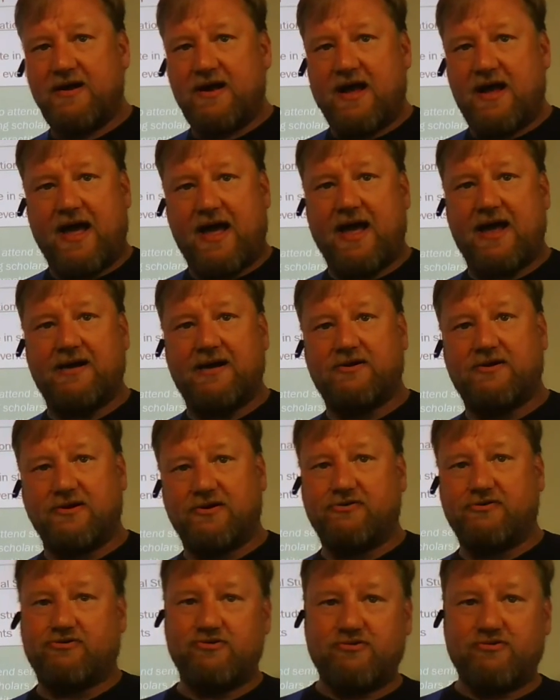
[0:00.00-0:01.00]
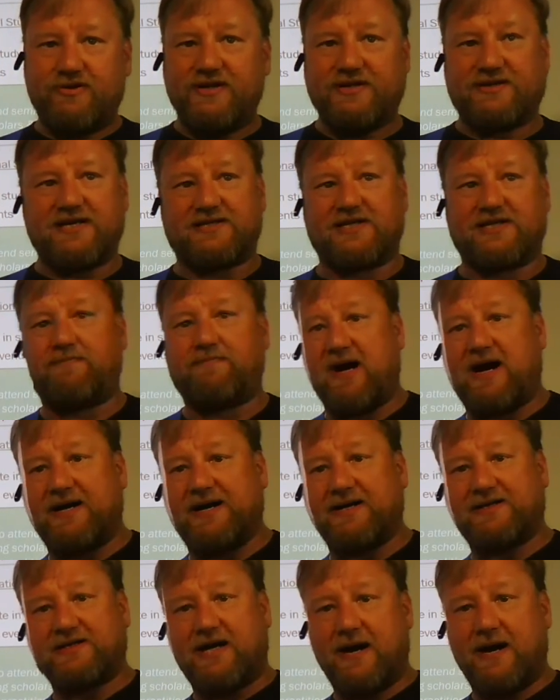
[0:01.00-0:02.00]
and do this as a
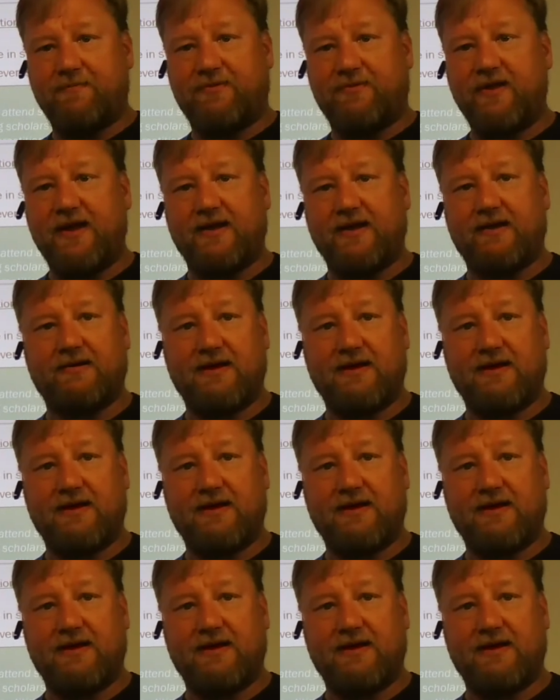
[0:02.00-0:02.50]
part-time thing,